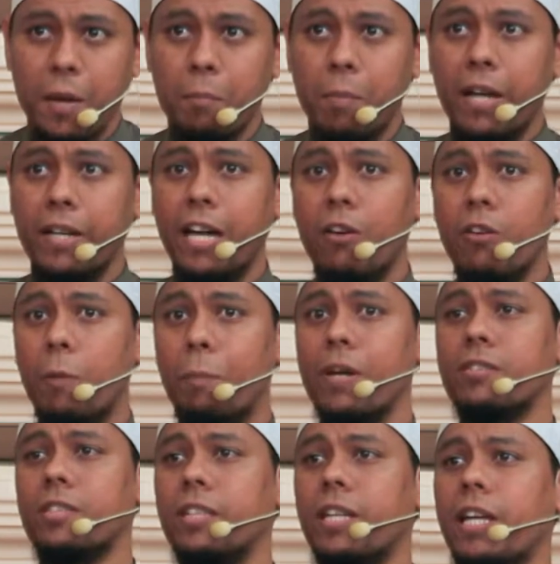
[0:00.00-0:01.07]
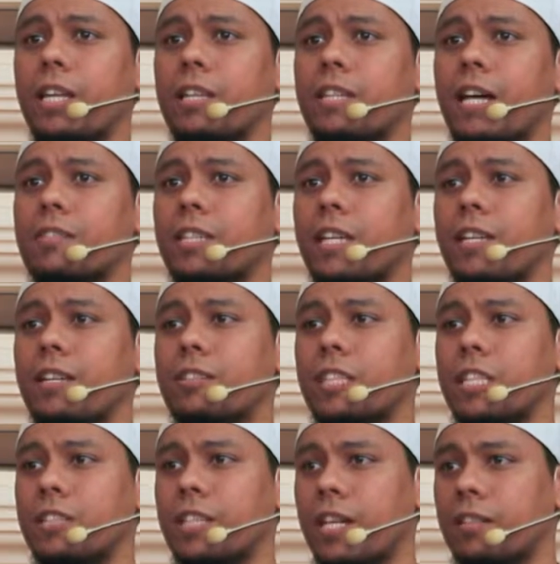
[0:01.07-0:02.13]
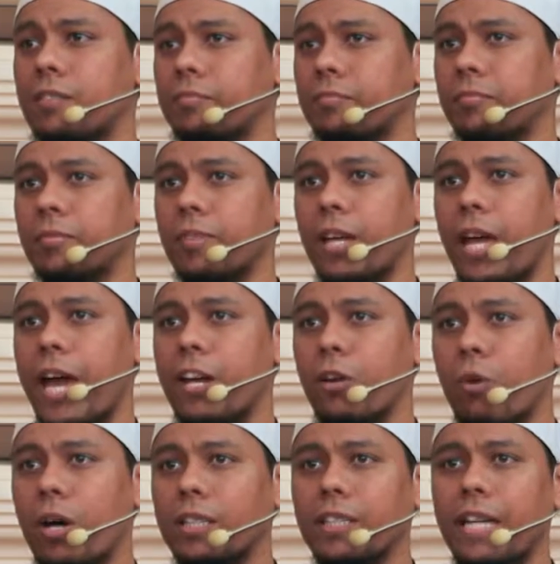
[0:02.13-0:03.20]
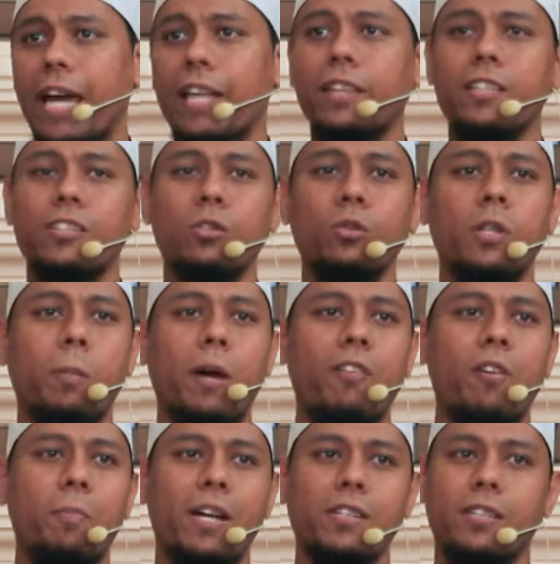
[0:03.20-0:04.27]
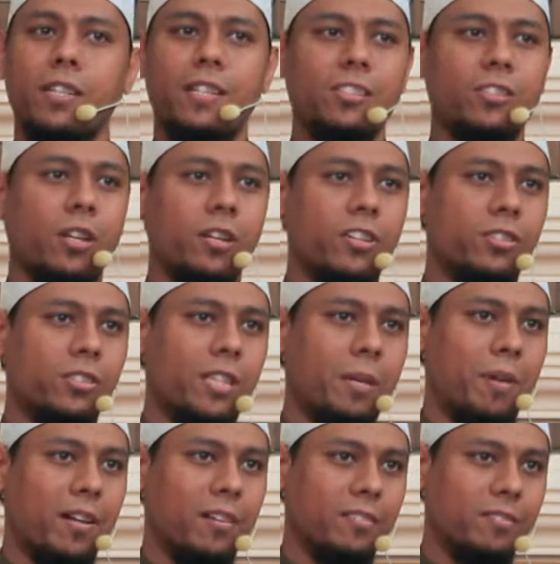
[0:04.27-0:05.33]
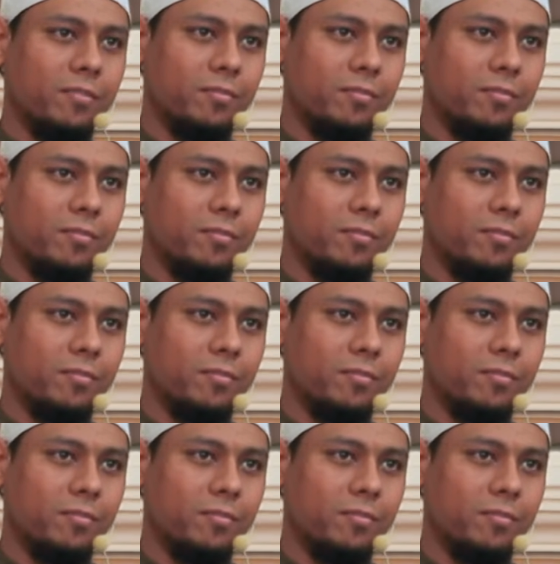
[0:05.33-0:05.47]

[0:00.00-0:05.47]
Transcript: But now a person and he does any istinja and water enters into the private parts, it does not reach the stomach.